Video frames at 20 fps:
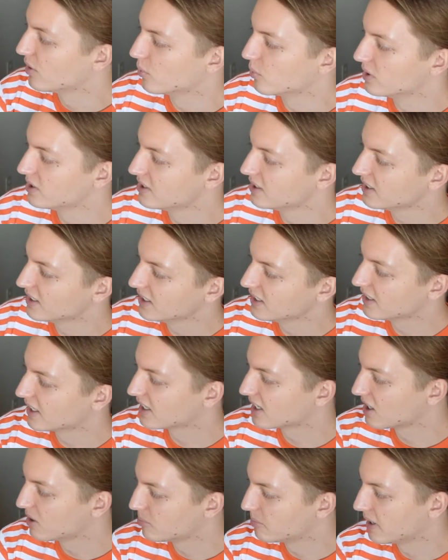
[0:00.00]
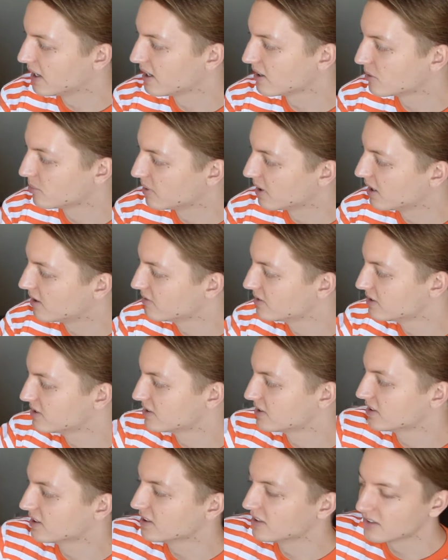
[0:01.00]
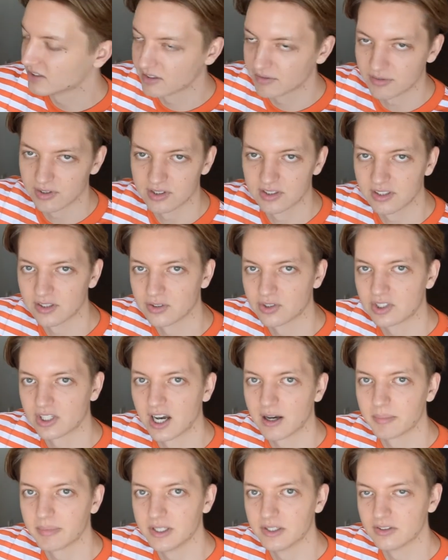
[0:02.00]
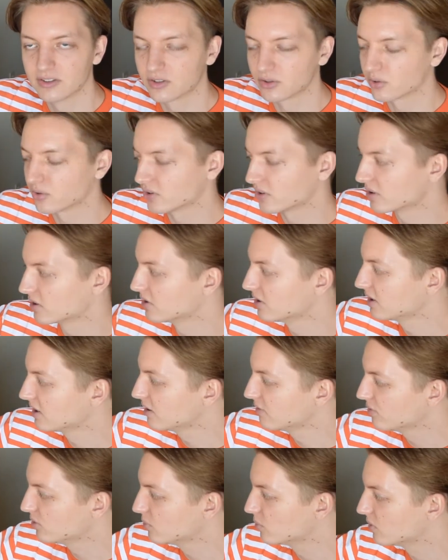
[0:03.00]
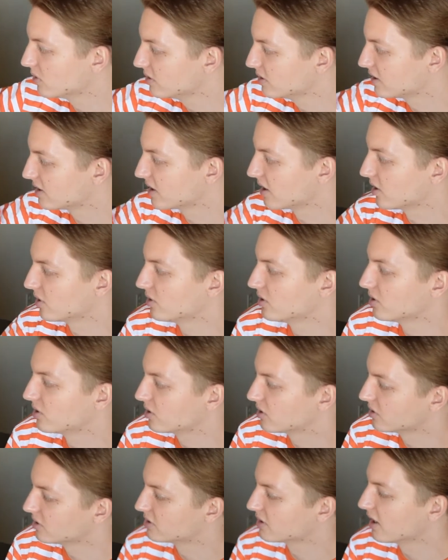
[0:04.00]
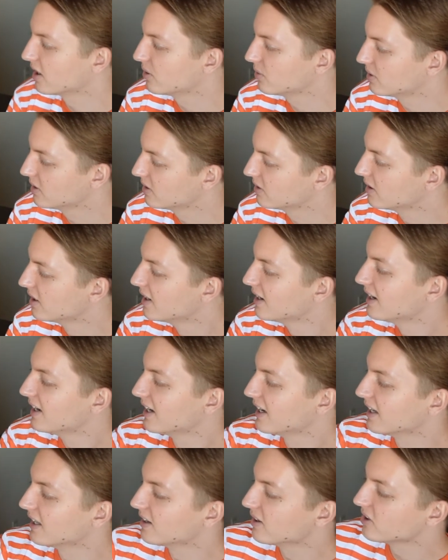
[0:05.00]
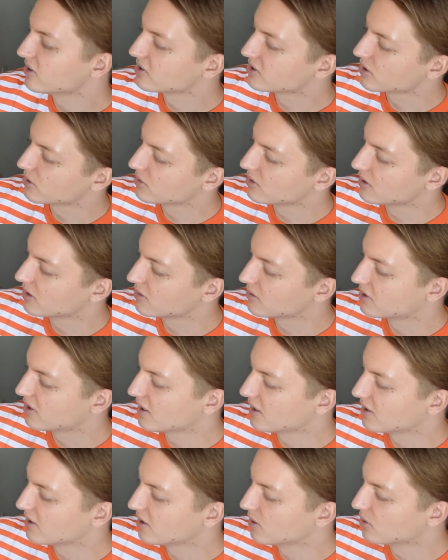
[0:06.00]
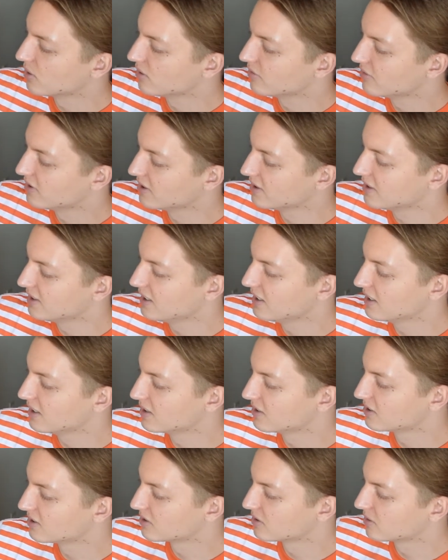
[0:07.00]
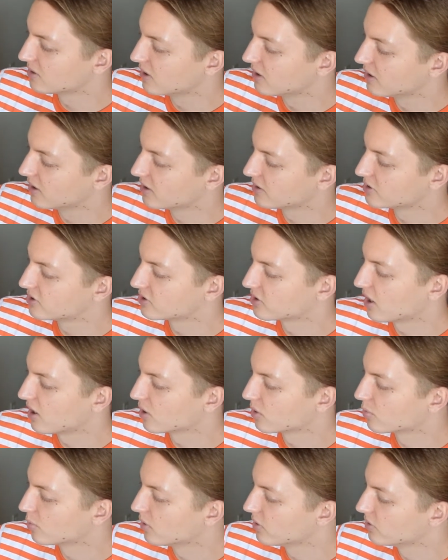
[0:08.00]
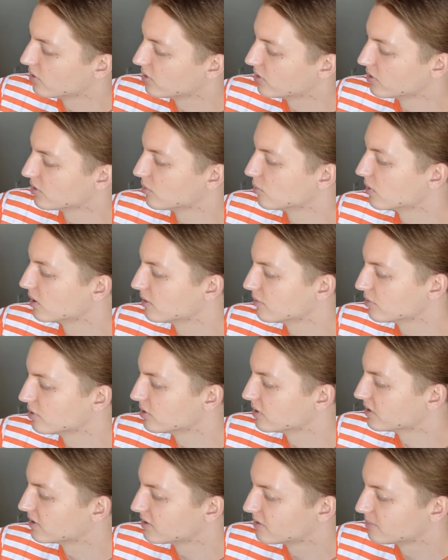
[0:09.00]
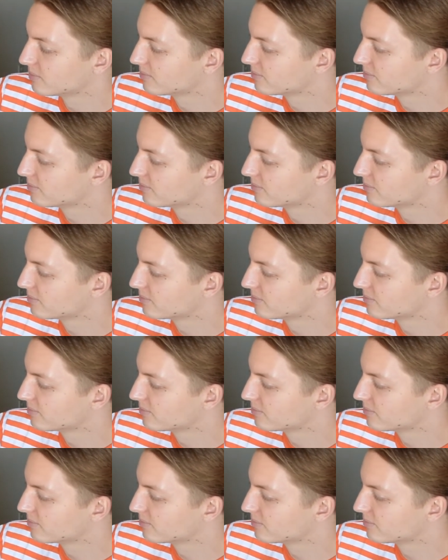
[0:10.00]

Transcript: Recently they cut back, but obviously, you know, if you still shop in store, they're going to give you one to carry your goods out in. And also, you know, take note of the Adidas uh, sock runner, or whatever it's